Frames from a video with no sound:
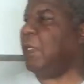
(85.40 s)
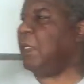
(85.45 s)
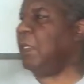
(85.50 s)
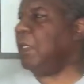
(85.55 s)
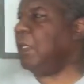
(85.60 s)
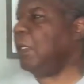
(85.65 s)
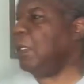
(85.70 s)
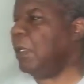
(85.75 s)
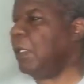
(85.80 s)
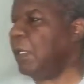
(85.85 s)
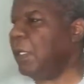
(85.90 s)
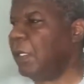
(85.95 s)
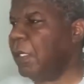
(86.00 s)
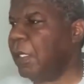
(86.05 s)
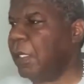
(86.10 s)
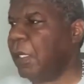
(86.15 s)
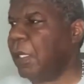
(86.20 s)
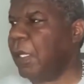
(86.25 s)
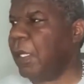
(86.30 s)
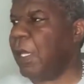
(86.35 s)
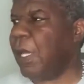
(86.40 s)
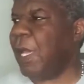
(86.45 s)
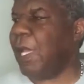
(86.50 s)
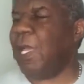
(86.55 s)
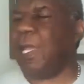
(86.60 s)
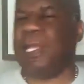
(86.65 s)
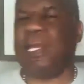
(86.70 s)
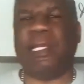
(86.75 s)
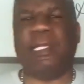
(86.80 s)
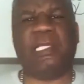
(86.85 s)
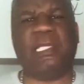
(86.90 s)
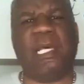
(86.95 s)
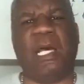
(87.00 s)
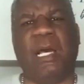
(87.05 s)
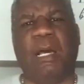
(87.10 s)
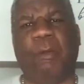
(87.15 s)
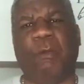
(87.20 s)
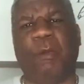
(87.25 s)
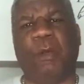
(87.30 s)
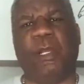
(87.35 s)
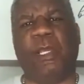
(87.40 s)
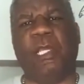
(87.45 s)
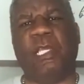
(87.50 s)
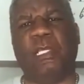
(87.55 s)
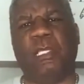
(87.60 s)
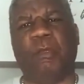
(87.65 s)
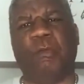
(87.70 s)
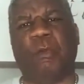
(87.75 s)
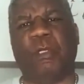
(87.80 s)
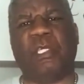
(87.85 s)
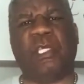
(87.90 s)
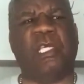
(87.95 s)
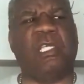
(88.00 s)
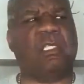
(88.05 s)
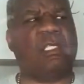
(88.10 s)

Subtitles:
it at any time where was